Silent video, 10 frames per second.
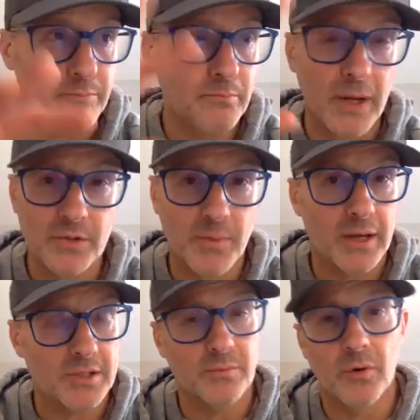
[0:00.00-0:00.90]
men's
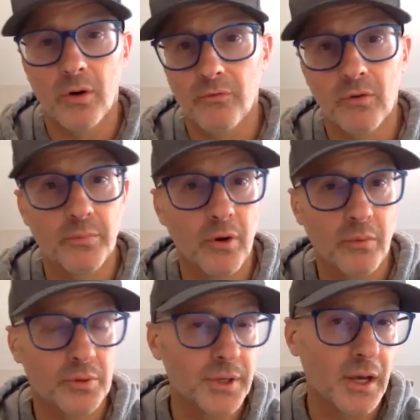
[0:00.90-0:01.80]
basketball, football,
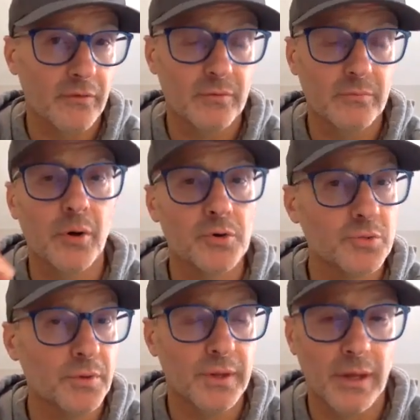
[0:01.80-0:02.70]
pre-half and
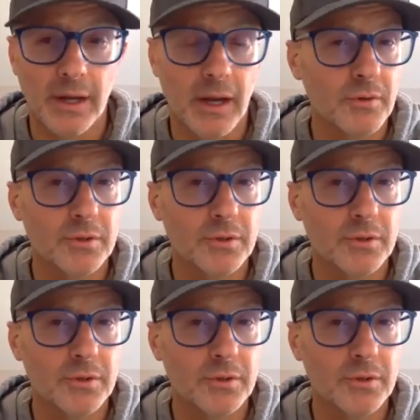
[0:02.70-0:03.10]
post. But then I would